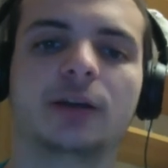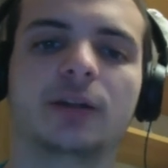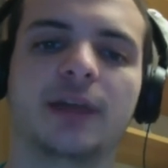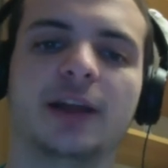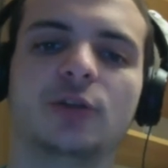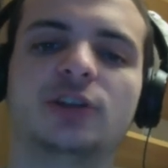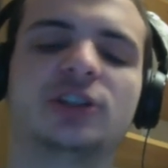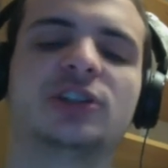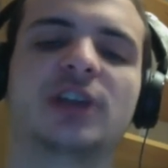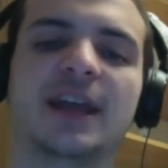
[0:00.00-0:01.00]
that
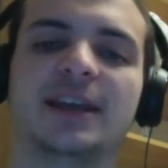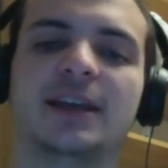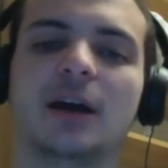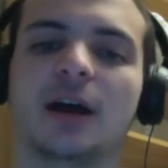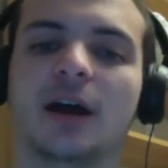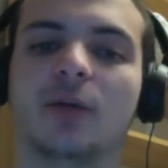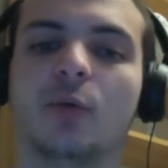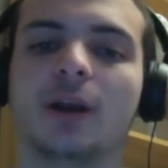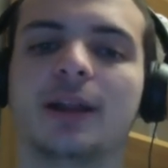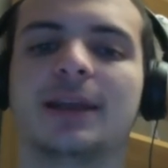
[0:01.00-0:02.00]
loses a
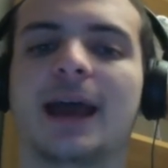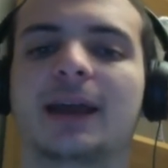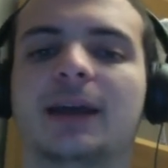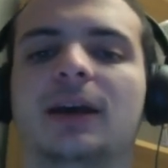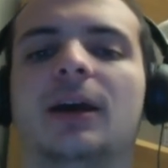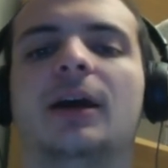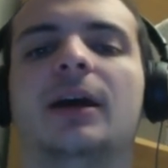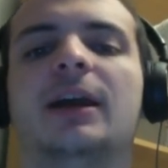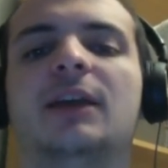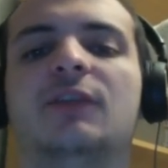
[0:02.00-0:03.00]
1 attack
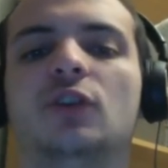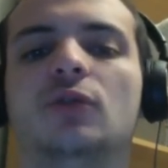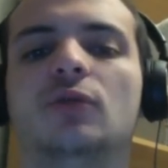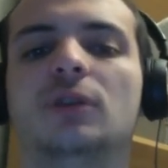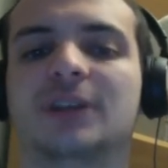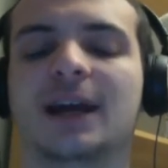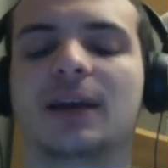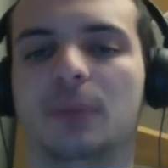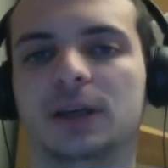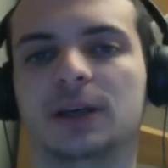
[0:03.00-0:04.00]
if you attack a
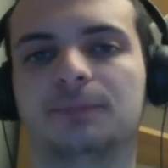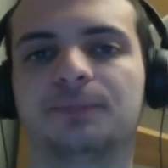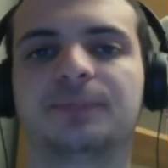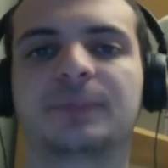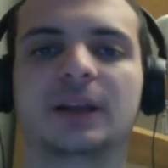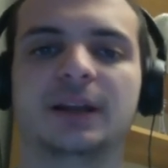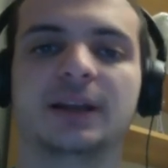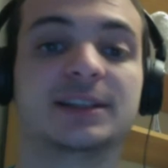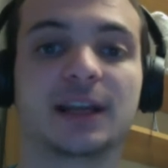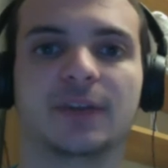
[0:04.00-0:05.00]
minion
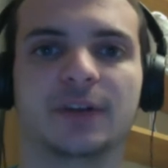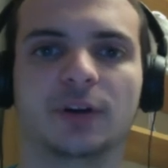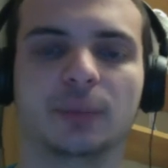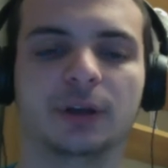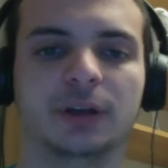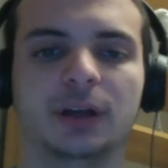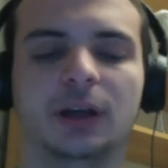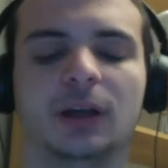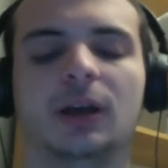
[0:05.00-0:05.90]
instead of the durability.